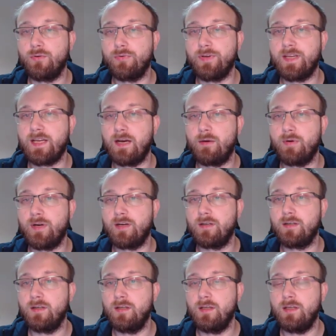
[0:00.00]
during
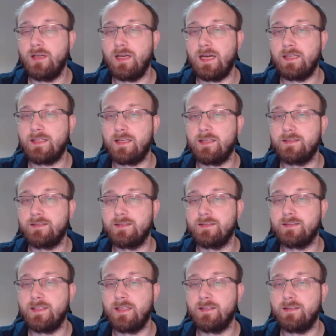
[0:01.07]
our
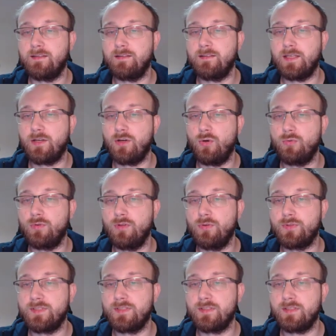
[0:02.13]
analysis. Then the code
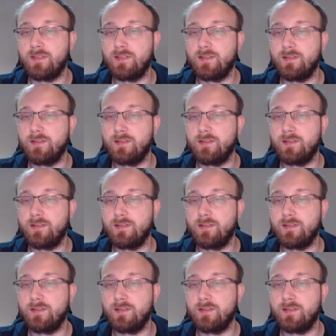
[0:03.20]
looks